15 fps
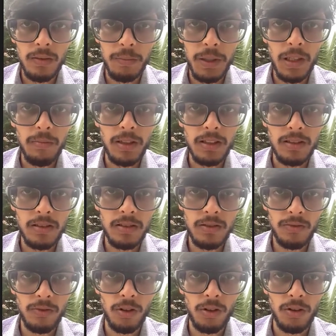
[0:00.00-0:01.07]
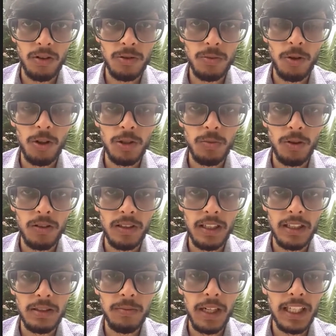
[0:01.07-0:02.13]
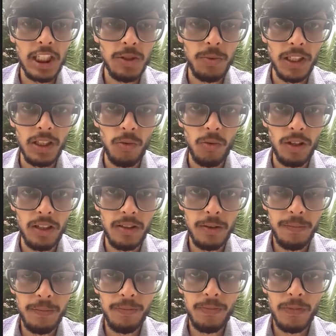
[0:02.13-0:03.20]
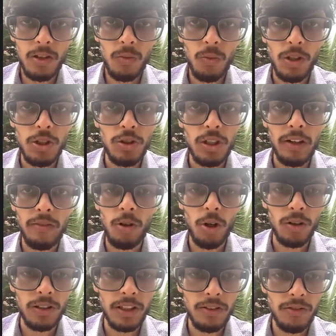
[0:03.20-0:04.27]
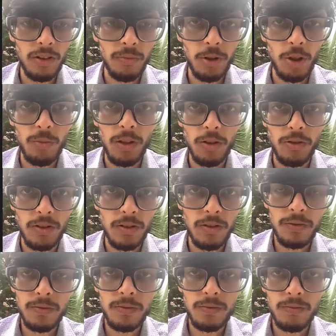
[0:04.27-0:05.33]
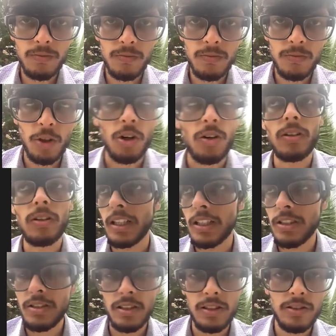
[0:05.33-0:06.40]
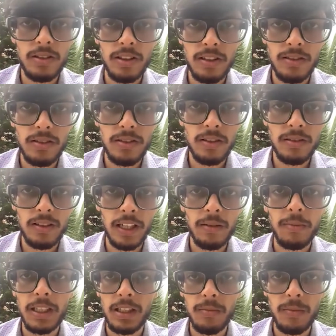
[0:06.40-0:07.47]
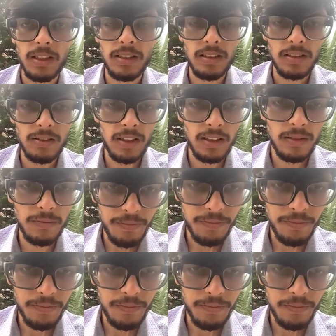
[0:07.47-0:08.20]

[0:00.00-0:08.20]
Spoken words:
payments for small things managed by the wallet, which you have logged in from your browser or an extension, let's say, like MetaMask is, right?